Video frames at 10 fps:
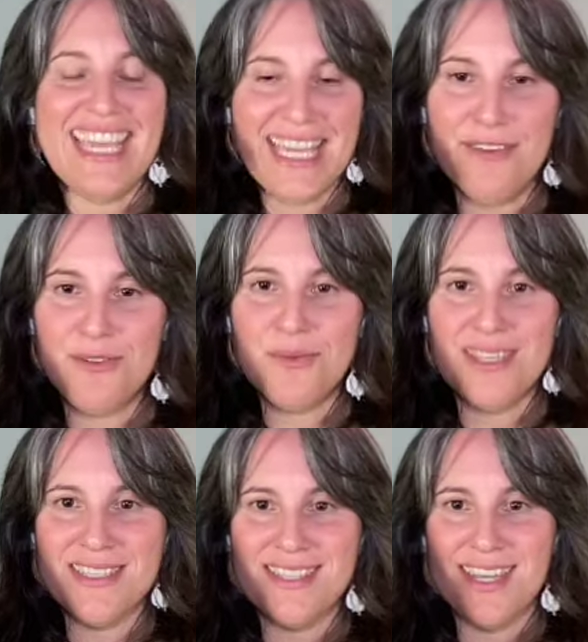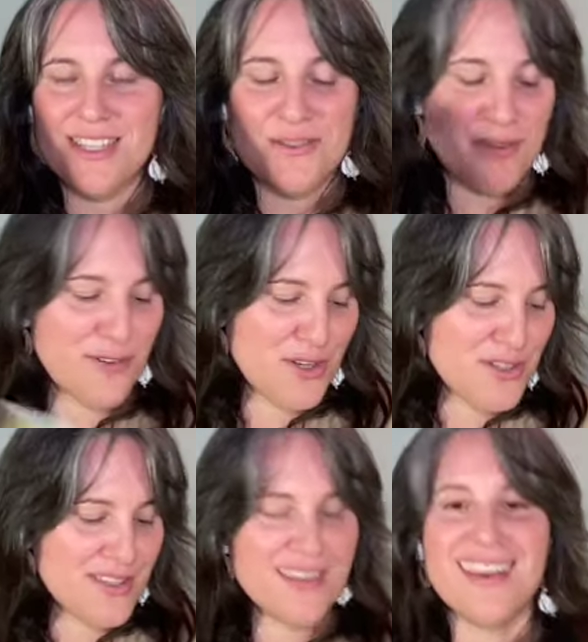even when the Sun is
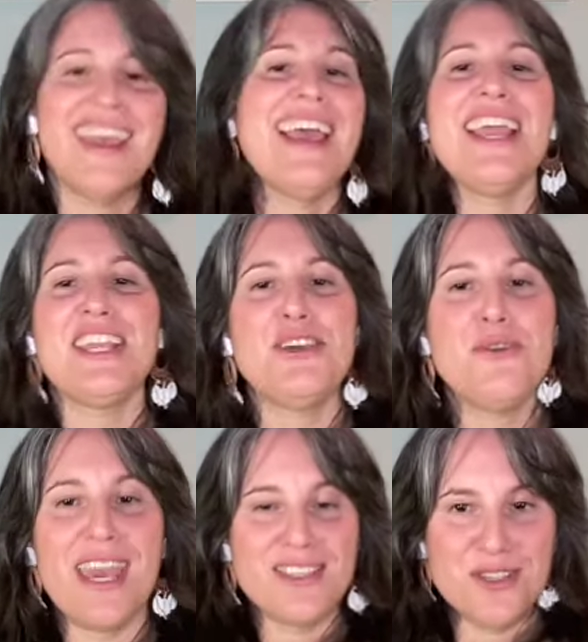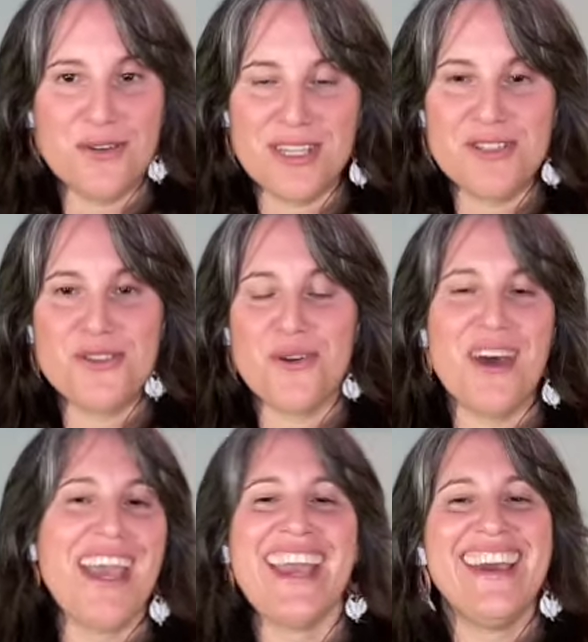reversed, you get to
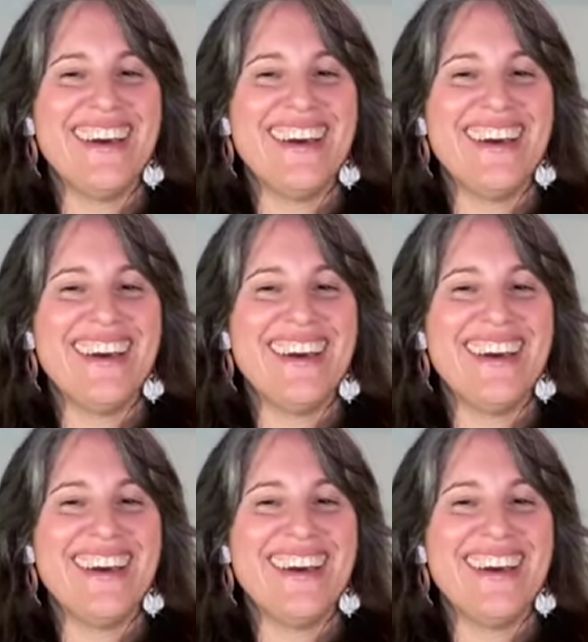enjoy